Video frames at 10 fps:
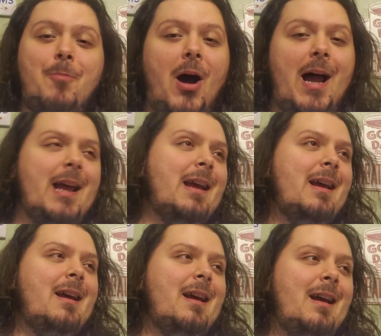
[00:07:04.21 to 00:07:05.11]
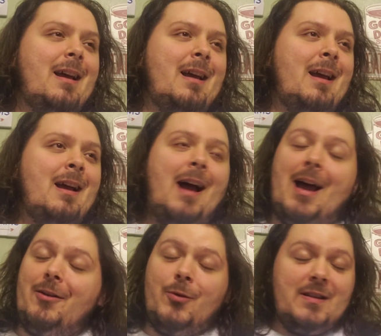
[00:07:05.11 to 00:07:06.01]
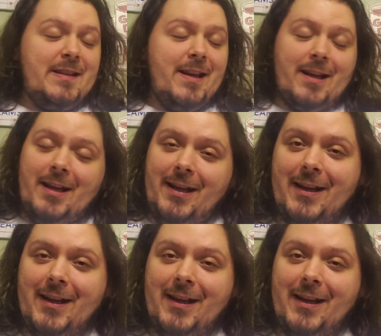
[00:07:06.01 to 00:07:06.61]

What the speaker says: But we'll see.